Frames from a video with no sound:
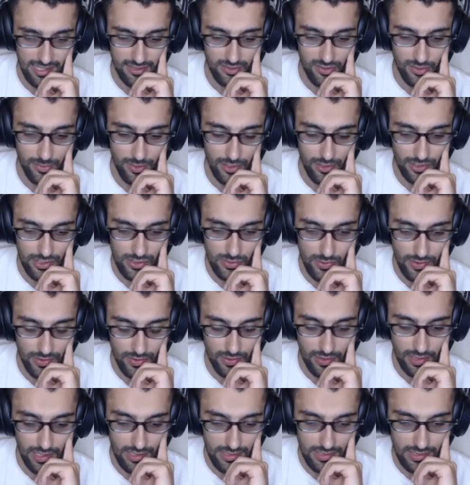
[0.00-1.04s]
to be honest with you
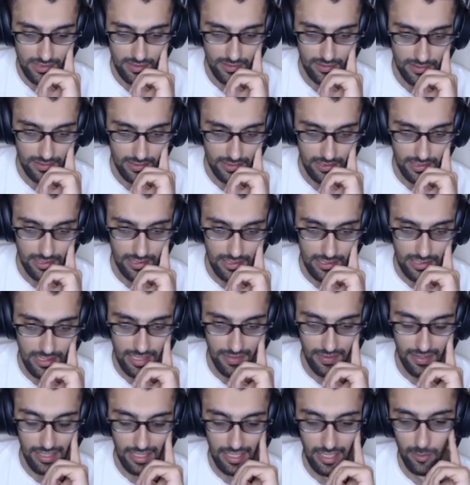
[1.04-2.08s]
guys. And
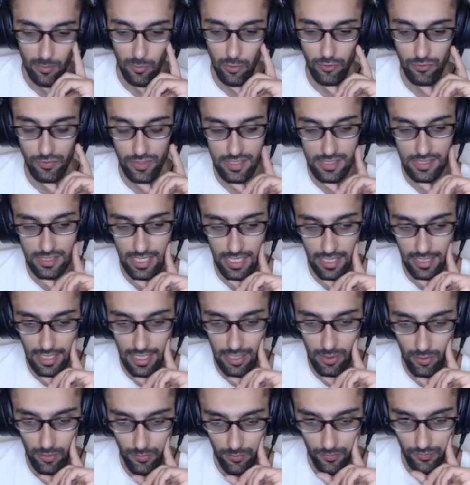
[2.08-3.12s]
then he moved his king
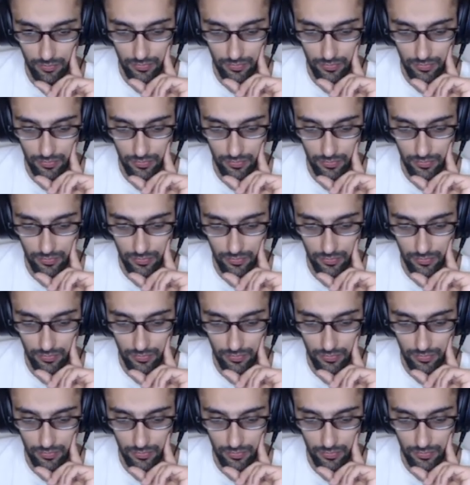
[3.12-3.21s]
out.